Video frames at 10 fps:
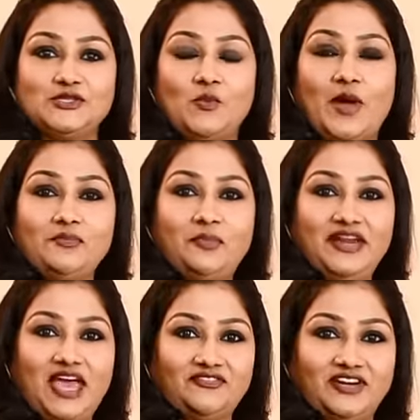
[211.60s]
So one
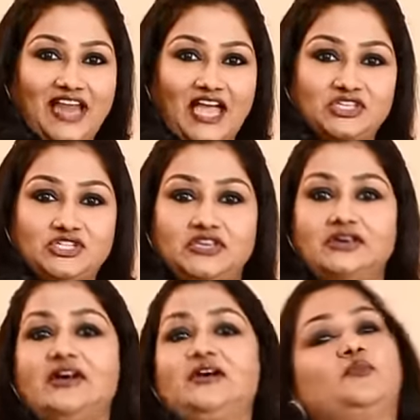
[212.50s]
pin I've attached
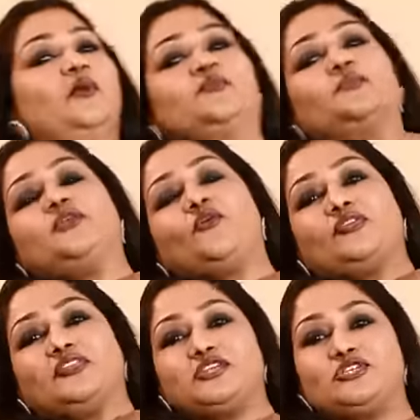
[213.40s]
here, one pin
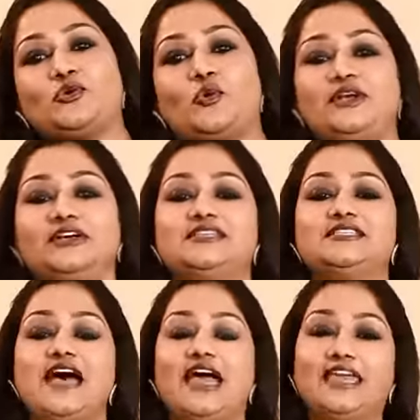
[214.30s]
on the shoulders.